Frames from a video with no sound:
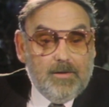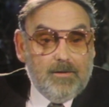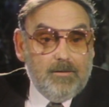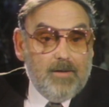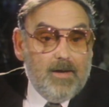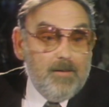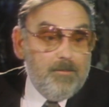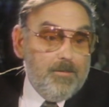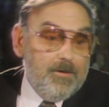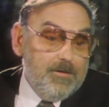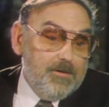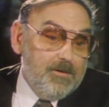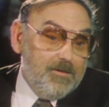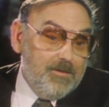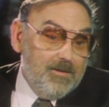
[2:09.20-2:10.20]
Well, I
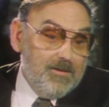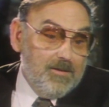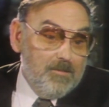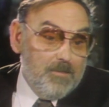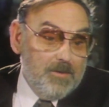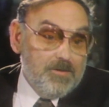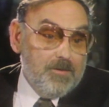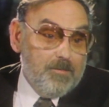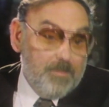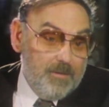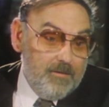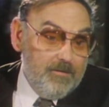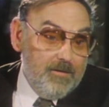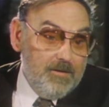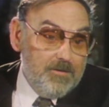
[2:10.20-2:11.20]
personally think they're a bunch of
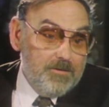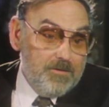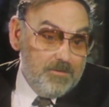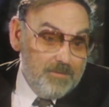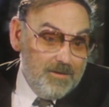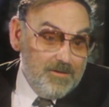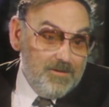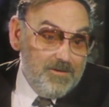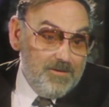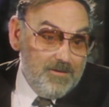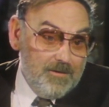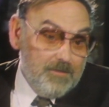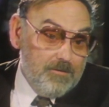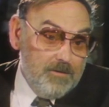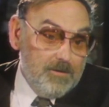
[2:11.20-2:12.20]
perverts, drunks,
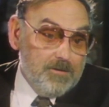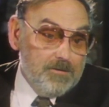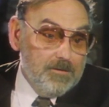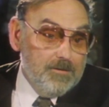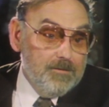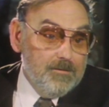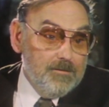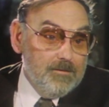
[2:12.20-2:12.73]
and crooks.